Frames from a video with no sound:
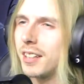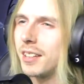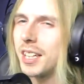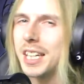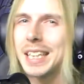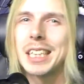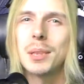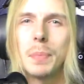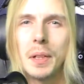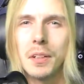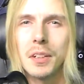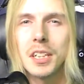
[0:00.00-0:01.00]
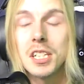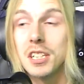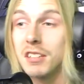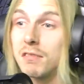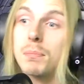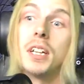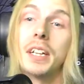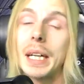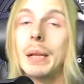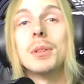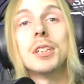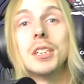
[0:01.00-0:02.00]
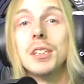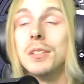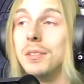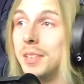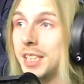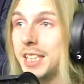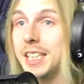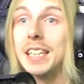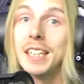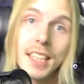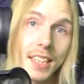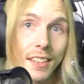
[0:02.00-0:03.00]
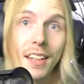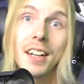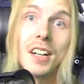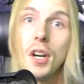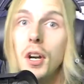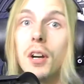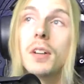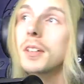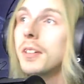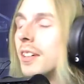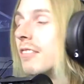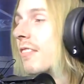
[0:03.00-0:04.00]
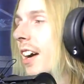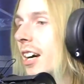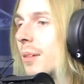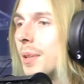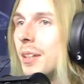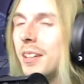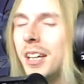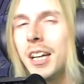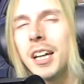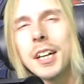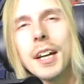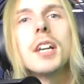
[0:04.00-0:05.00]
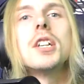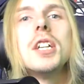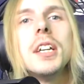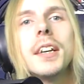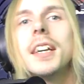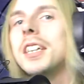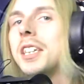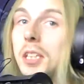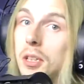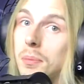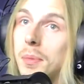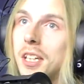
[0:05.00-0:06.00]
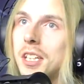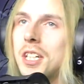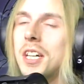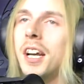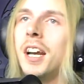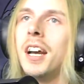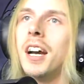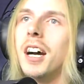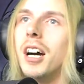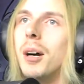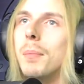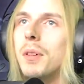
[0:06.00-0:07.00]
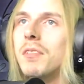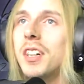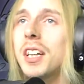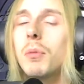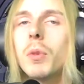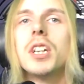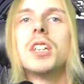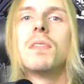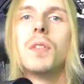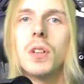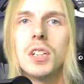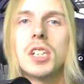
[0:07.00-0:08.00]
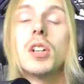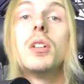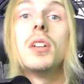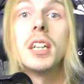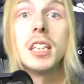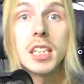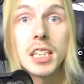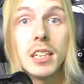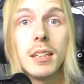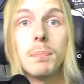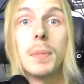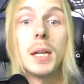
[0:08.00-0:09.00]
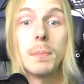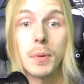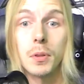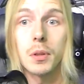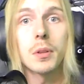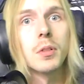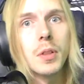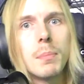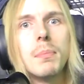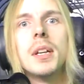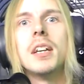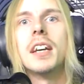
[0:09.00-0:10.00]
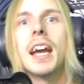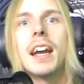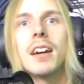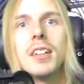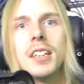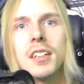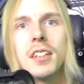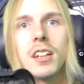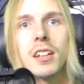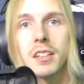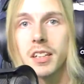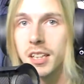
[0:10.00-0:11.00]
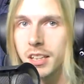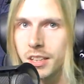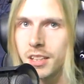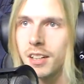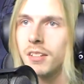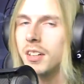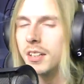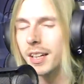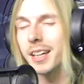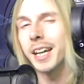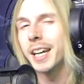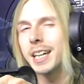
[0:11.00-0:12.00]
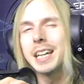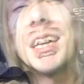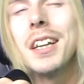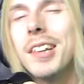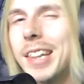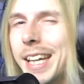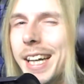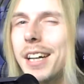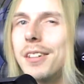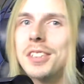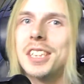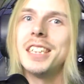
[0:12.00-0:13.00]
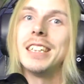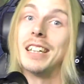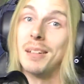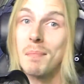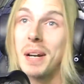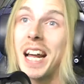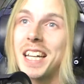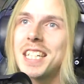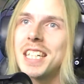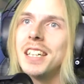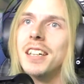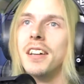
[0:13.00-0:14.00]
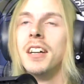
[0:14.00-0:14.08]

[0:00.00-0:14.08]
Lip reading: experience of being able to see a darker environment, not cheating so much. But really what it's for is so you can see people creeping down in the dark. You know, you're like, you think I don't see you, but I see you.